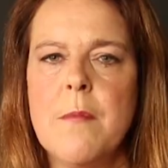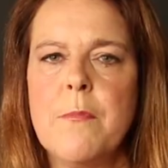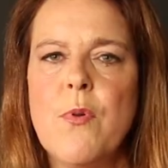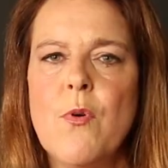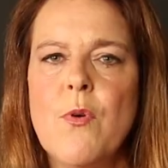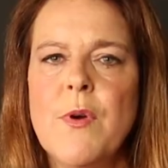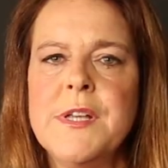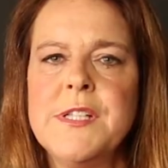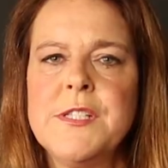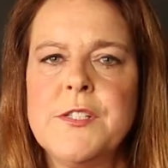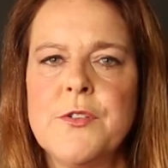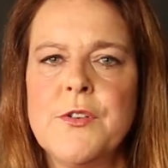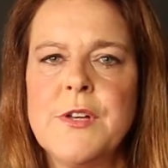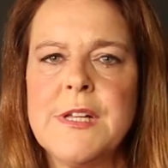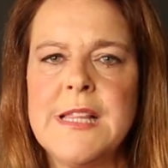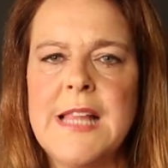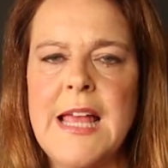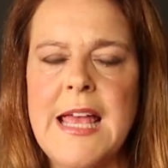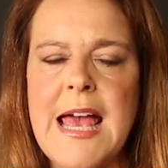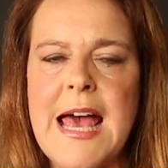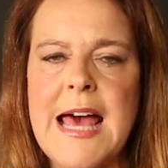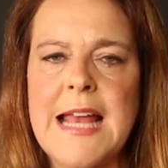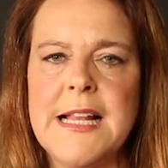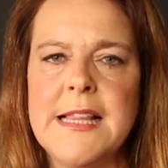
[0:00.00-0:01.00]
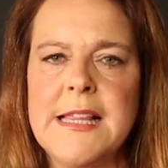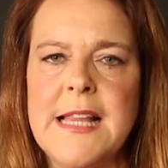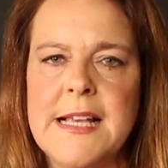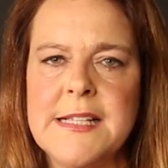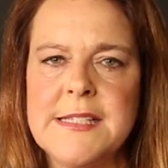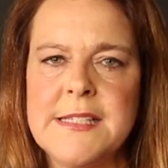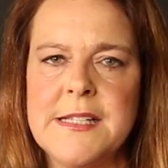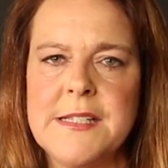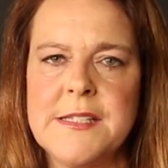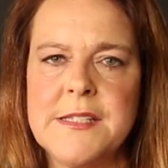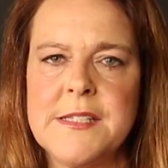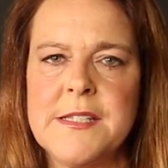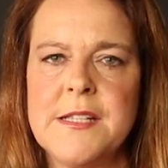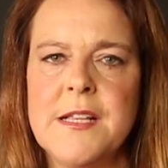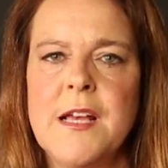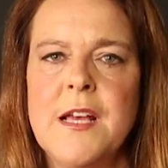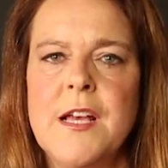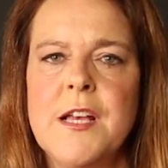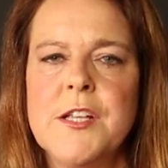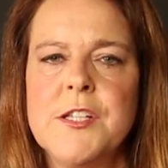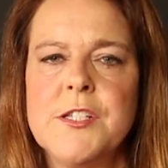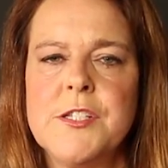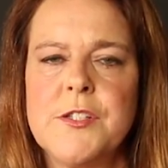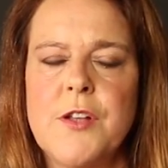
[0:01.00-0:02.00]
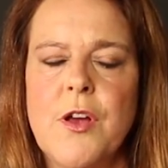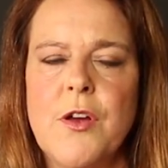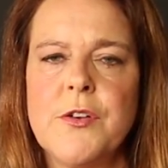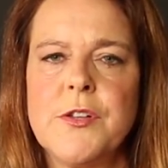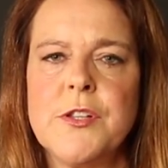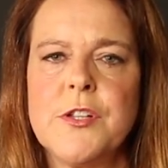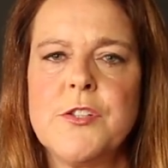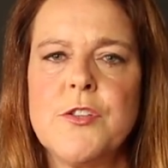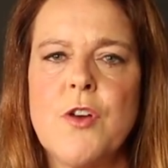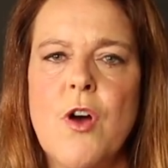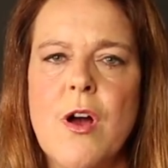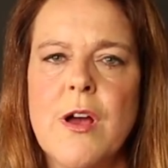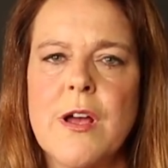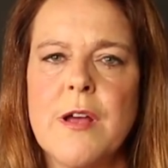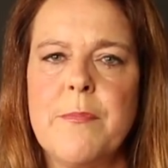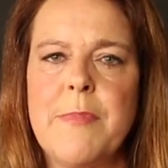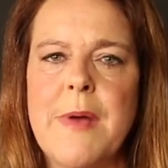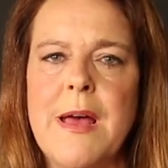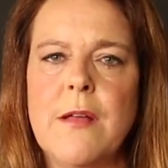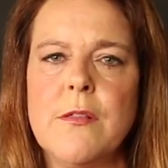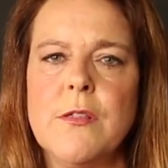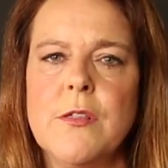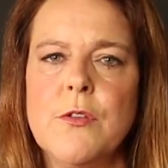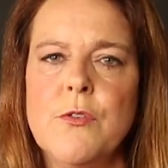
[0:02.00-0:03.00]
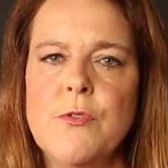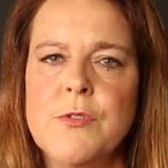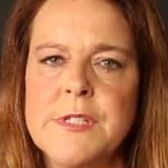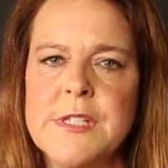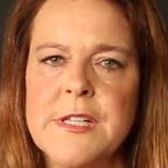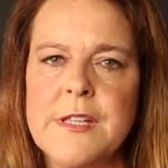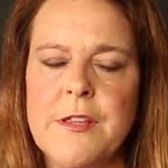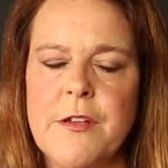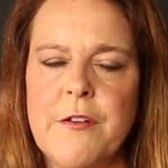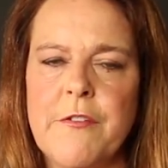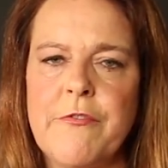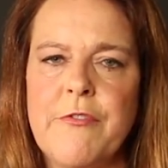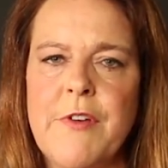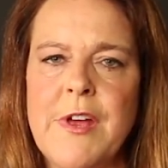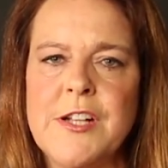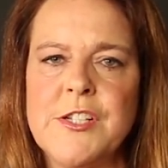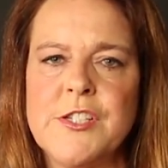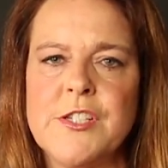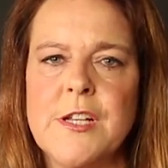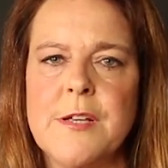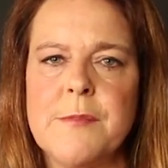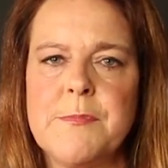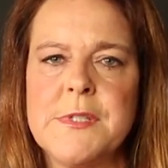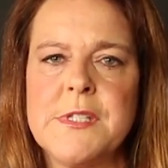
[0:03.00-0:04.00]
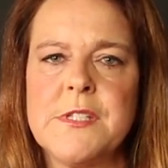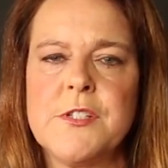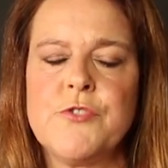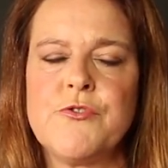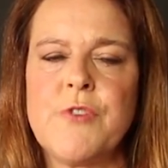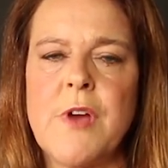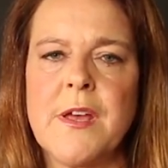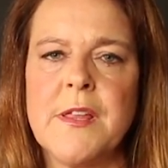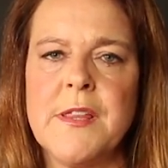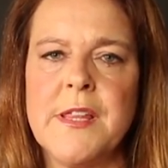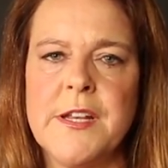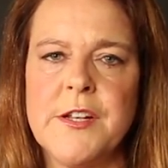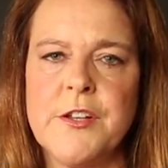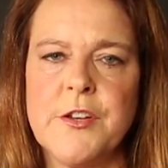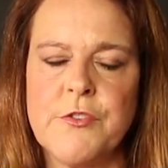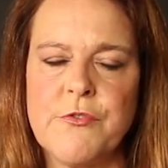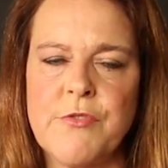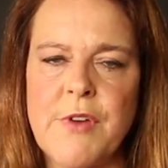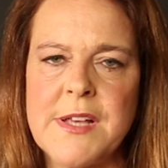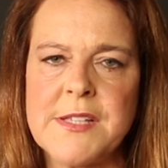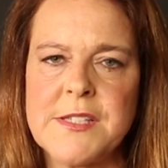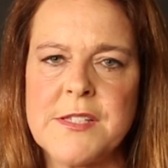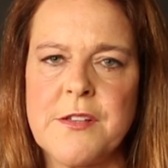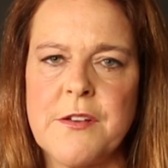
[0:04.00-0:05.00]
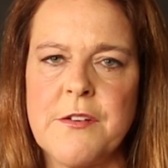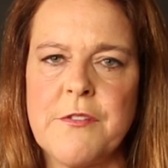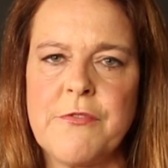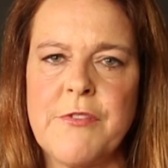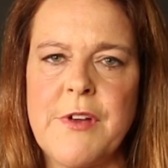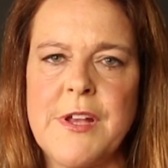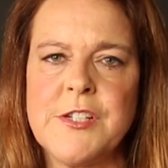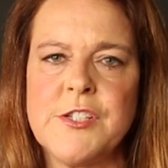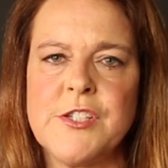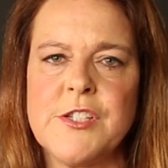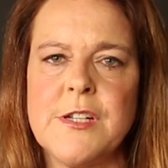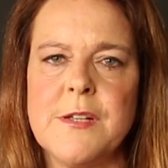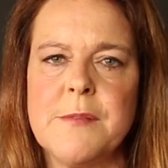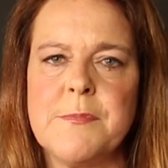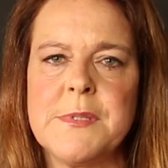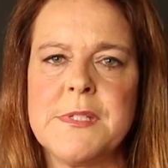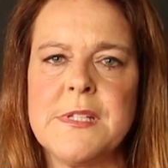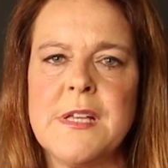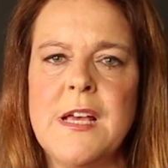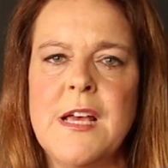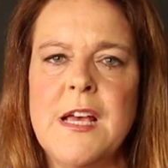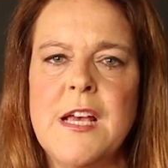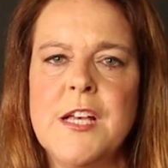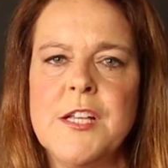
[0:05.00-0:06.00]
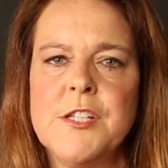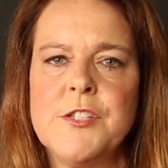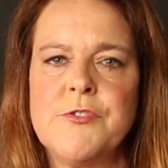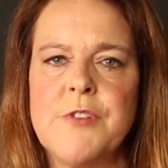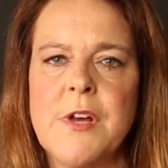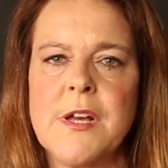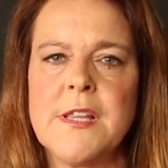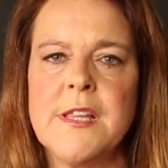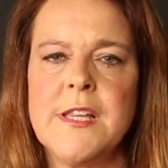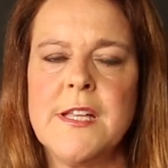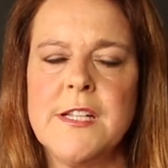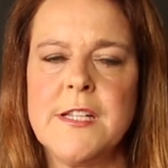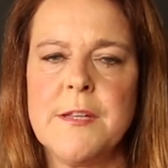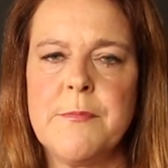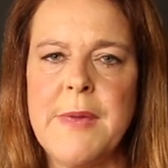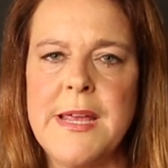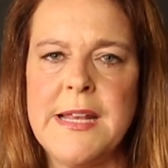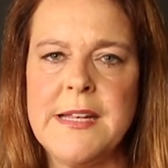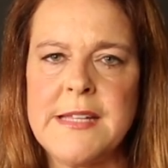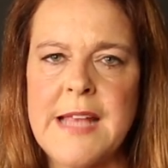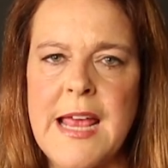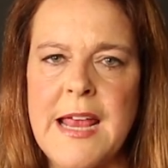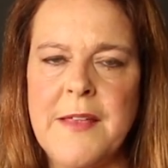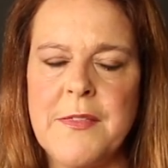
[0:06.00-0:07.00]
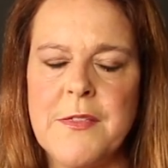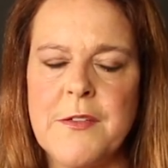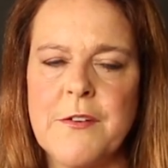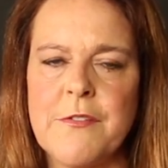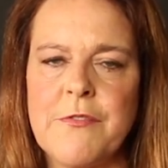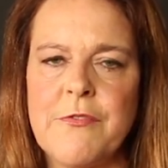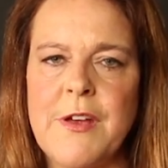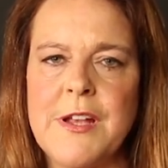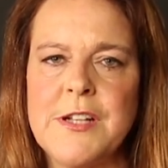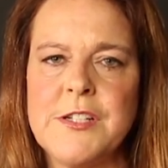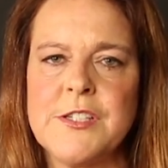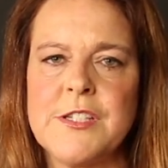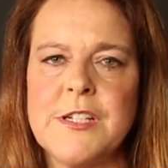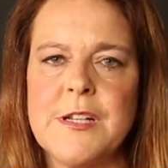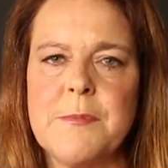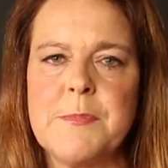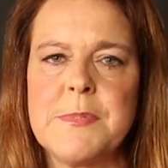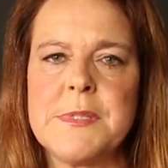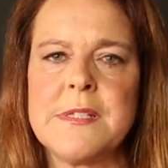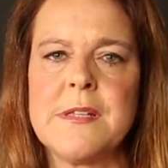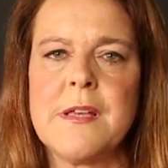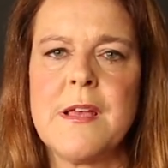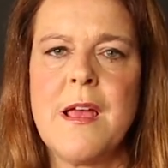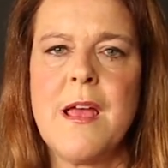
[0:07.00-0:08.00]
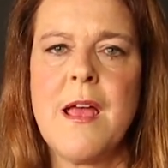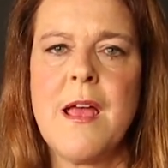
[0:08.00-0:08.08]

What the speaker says: Boys during late adolescence start to talk about losing their friendships, struggling to trust their friendships, struggling to maintain their friendships,